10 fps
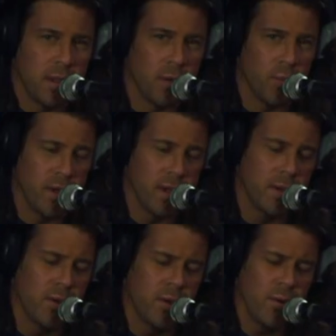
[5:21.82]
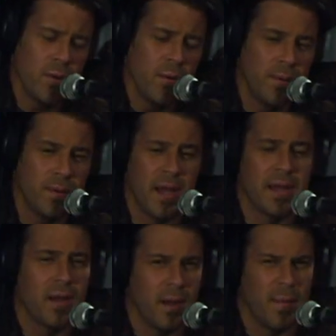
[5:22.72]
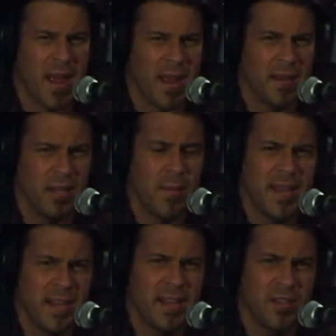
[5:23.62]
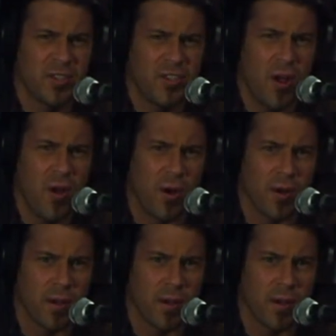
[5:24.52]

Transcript: And when no, hold up, man. Hang on, man. Let me get into the song.